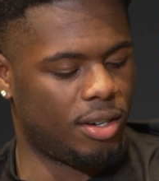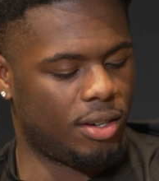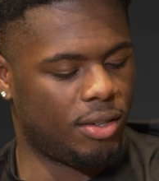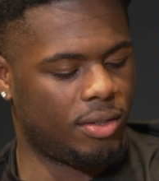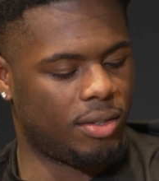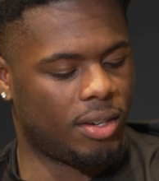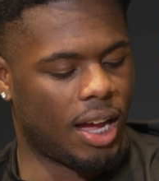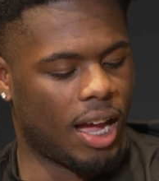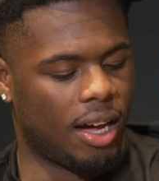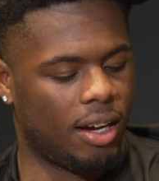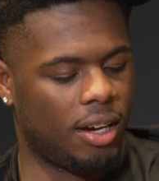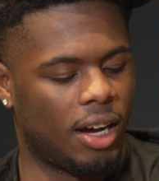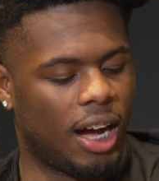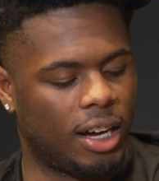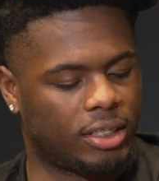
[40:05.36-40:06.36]
know,
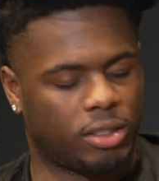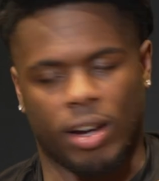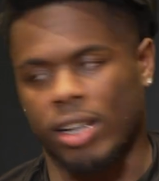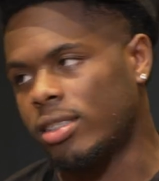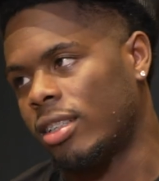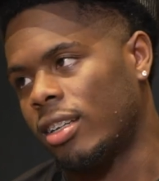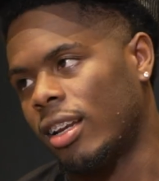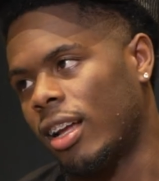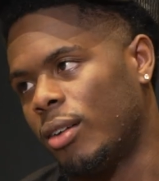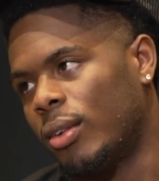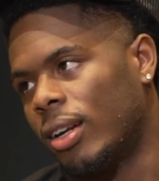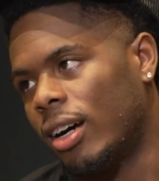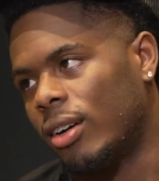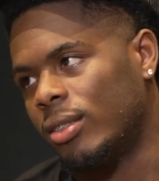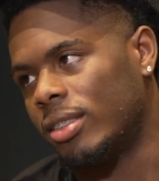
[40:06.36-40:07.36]
I scratched it a lot
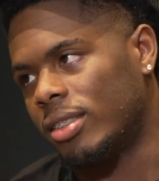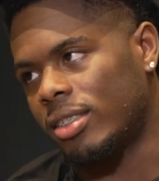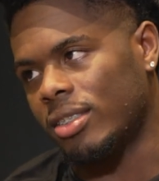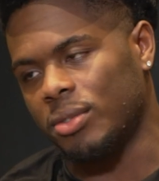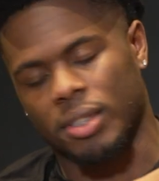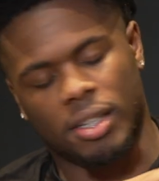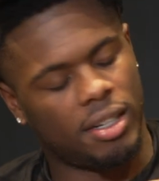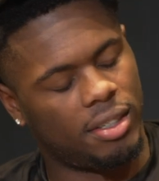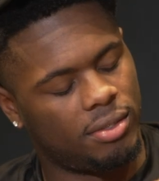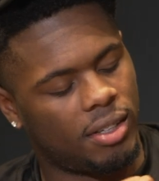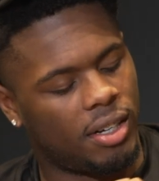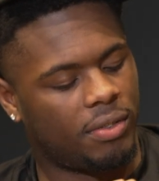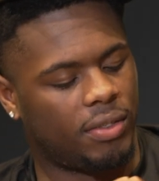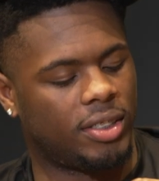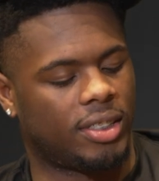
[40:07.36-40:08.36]
when
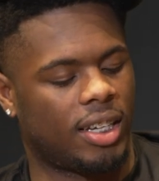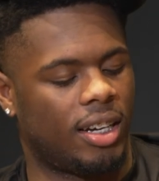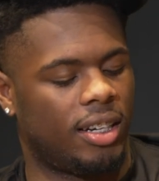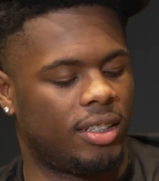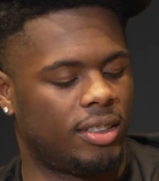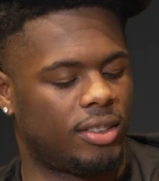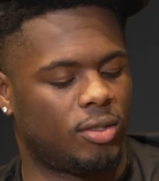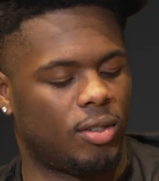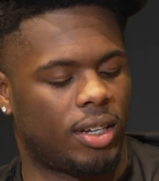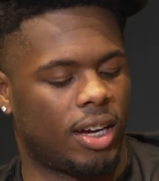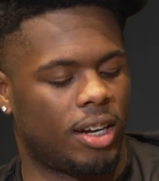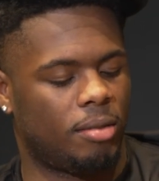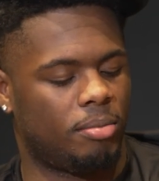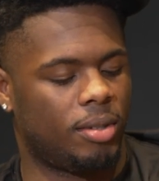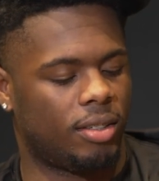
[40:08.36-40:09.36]
I first got it done, so it
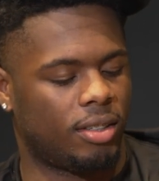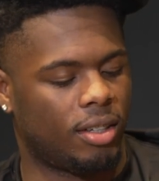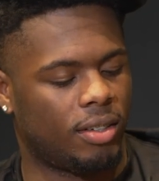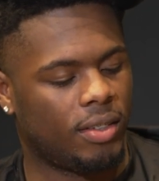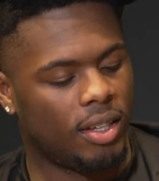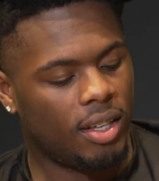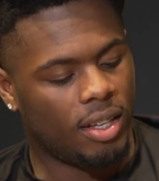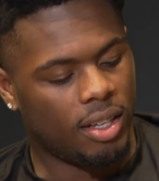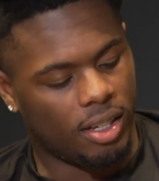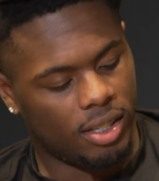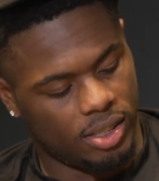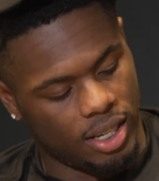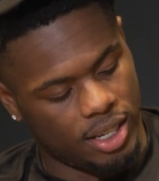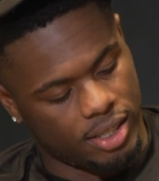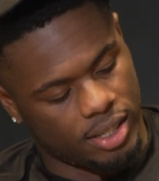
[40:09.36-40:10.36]
kind of put off. It
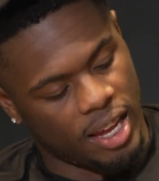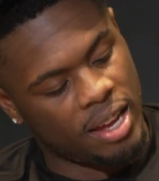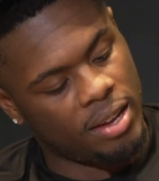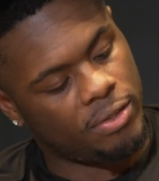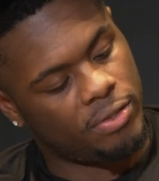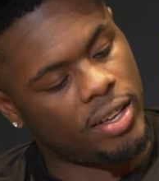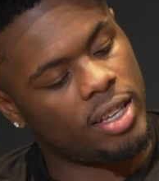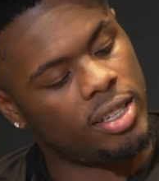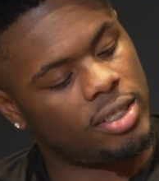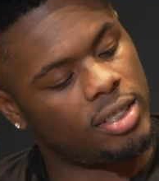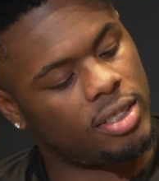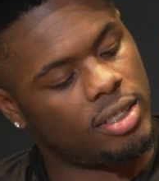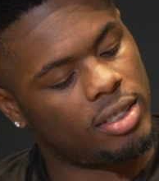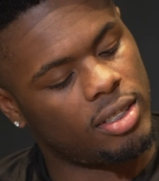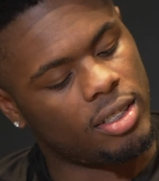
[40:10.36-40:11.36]
says game
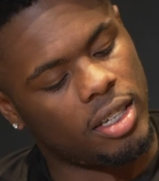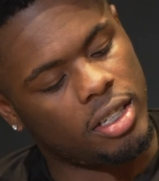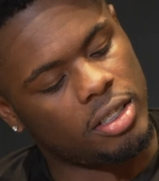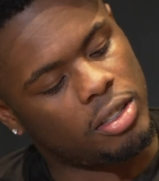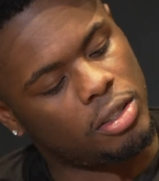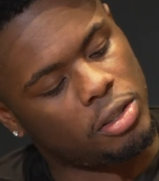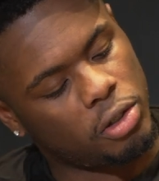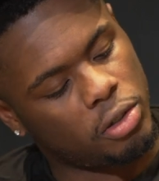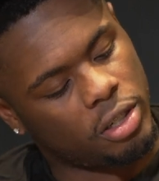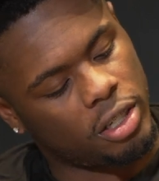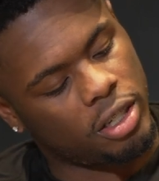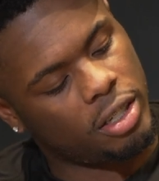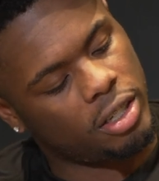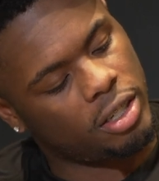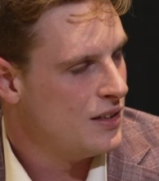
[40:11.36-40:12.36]
face, and it's a
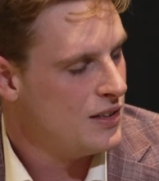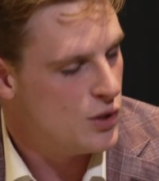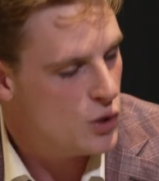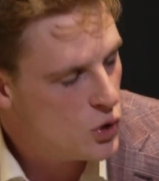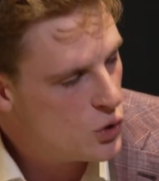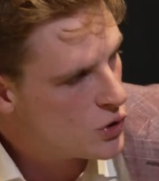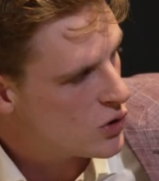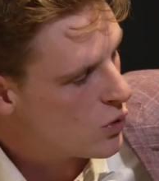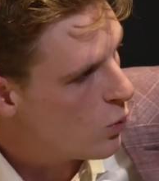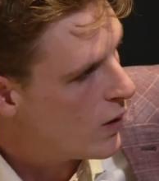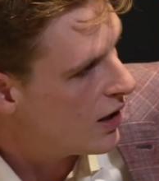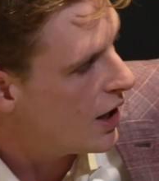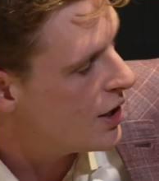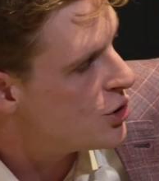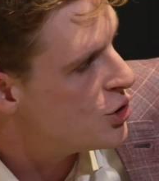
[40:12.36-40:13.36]
Joker. You used to
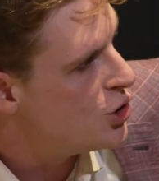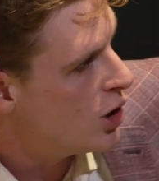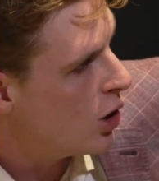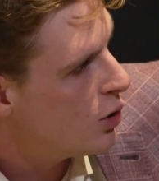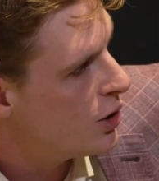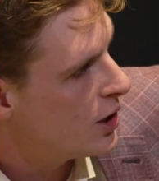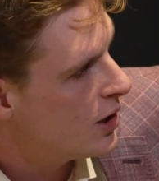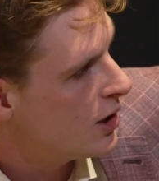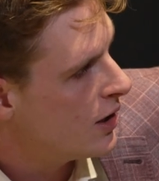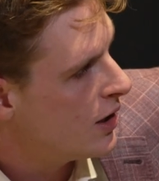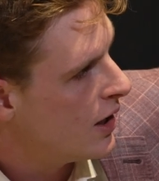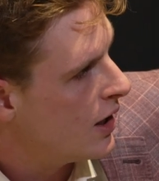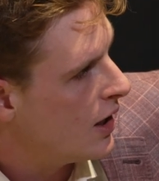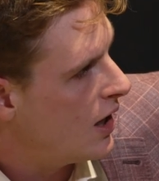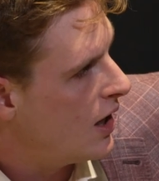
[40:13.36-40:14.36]
wear a Joker
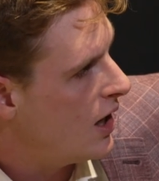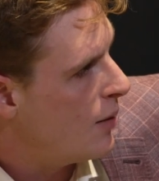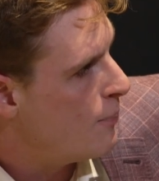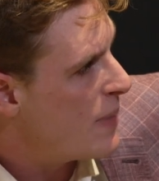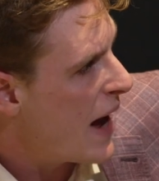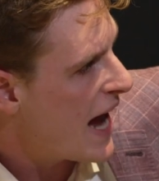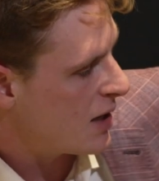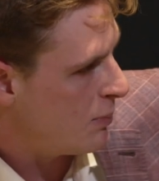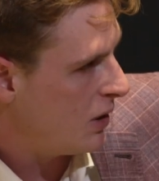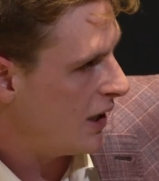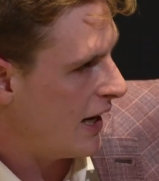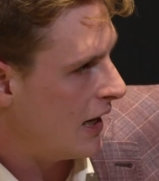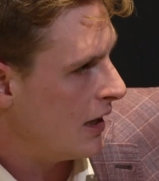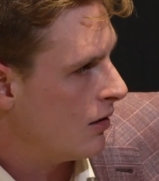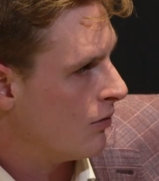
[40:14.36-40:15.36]
back
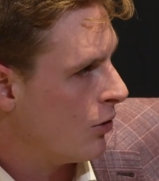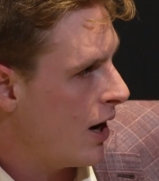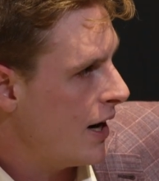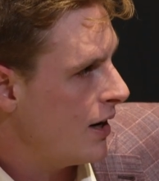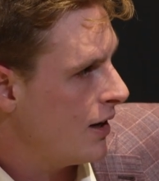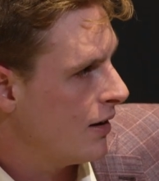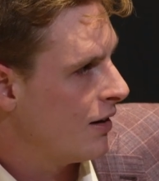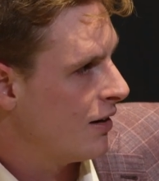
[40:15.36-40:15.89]
plate, right?